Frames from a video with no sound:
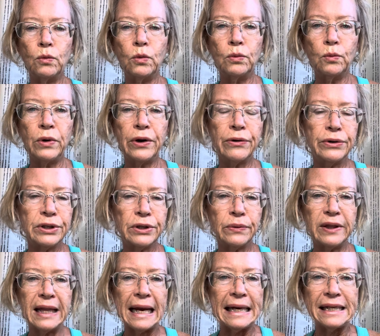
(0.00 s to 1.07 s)
we are doing
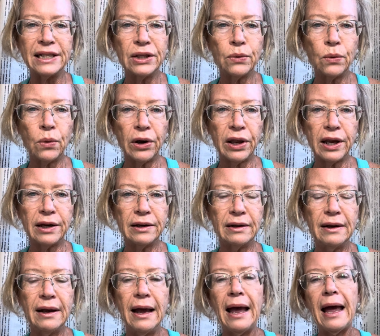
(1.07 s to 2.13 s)
that isn't working?
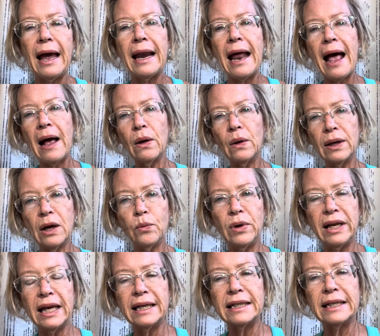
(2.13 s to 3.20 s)
And how can we
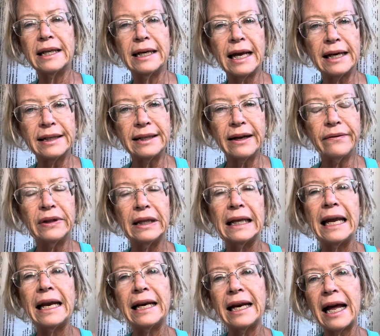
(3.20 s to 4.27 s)
get to the next level and
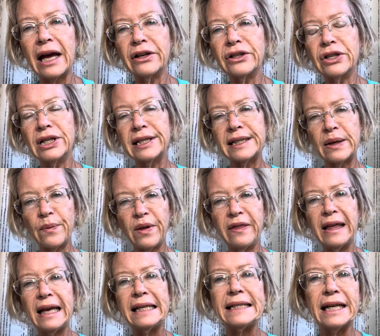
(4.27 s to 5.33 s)
get in action to something
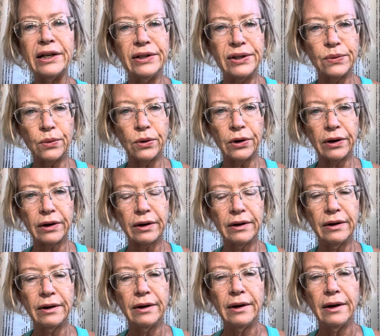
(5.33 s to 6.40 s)
that does work?
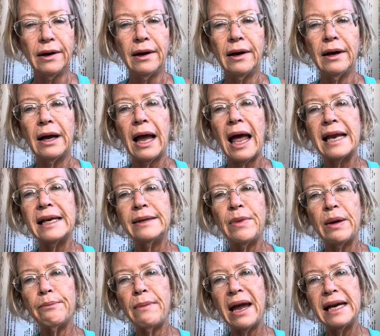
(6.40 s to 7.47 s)
And
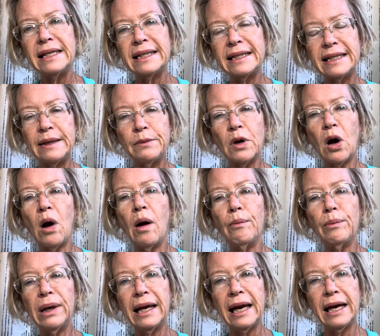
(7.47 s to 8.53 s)
it may seem
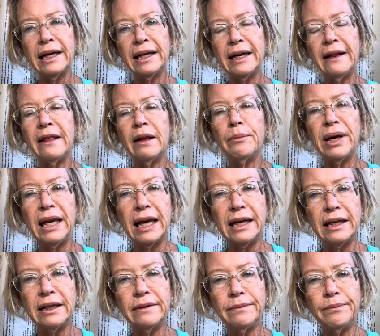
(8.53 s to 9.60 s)
complicated in the
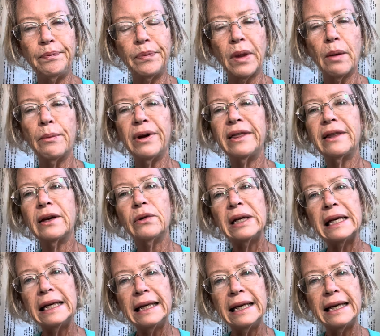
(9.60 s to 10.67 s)
beginning, but they're
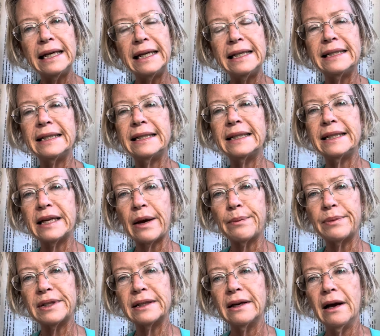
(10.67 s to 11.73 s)
really easy
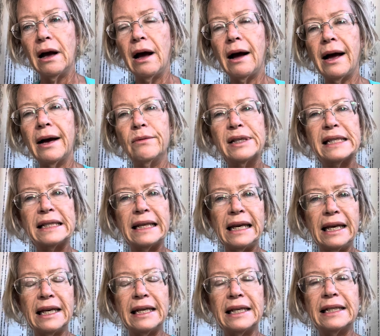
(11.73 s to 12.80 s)
steps. I was
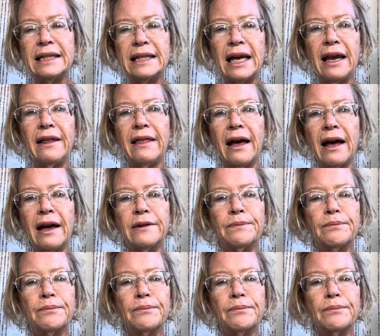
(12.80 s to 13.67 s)
thinking today that,